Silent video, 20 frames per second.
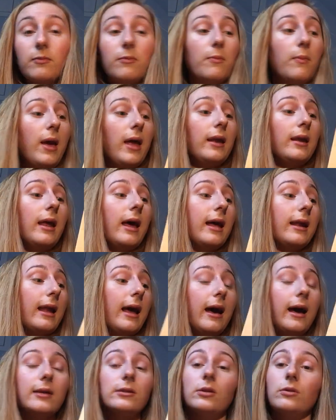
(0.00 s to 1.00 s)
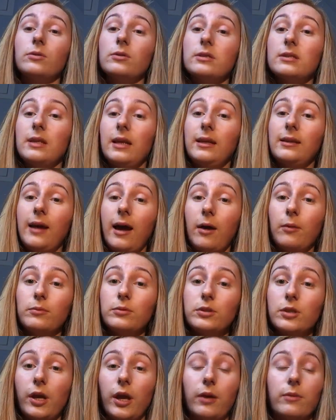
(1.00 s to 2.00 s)
men and adults need help
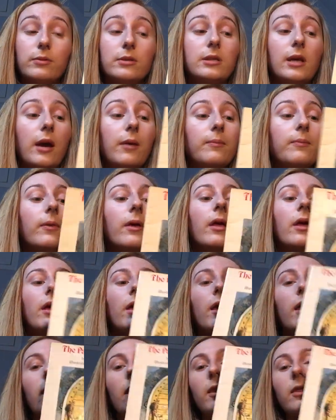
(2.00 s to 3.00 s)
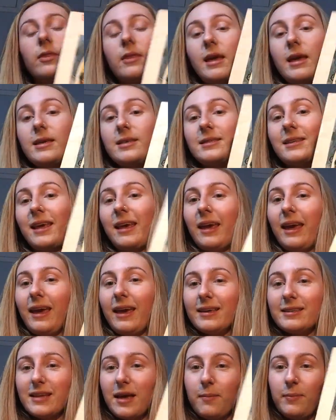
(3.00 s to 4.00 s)
too. So this
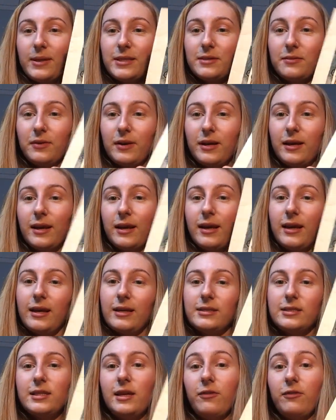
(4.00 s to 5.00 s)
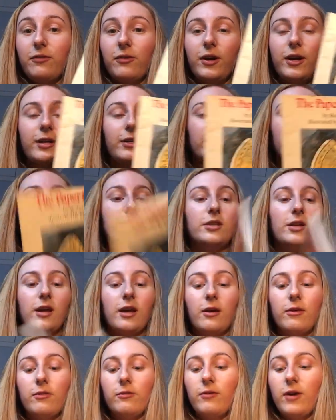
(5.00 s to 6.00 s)
is a bit of a different
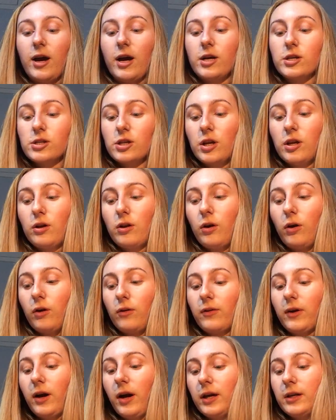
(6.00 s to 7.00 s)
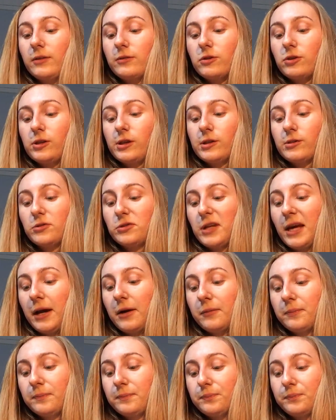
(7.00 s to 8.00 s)
version of a kind of traditional
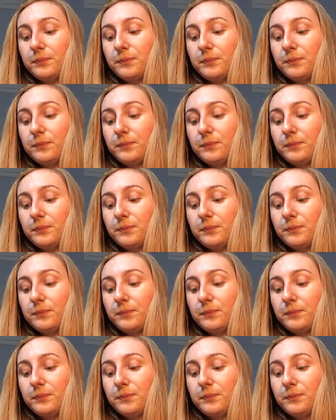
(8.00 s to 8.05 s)
tale.